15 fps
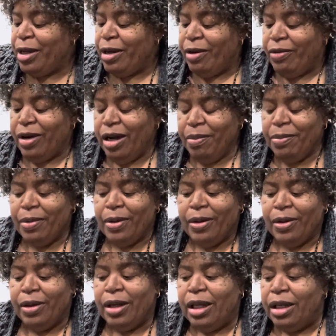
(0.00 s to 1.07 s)
well,
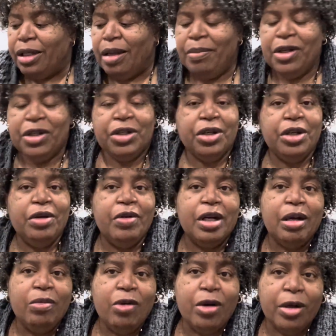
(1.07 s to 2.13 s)
let me show you what
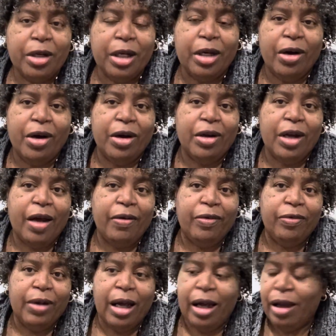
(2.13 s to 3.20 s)
I'm working on.
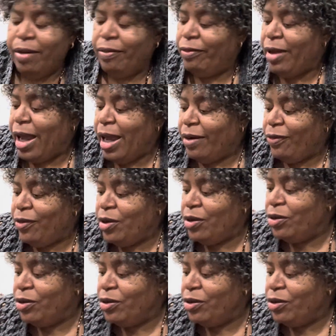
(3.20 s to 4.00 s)
I've had a few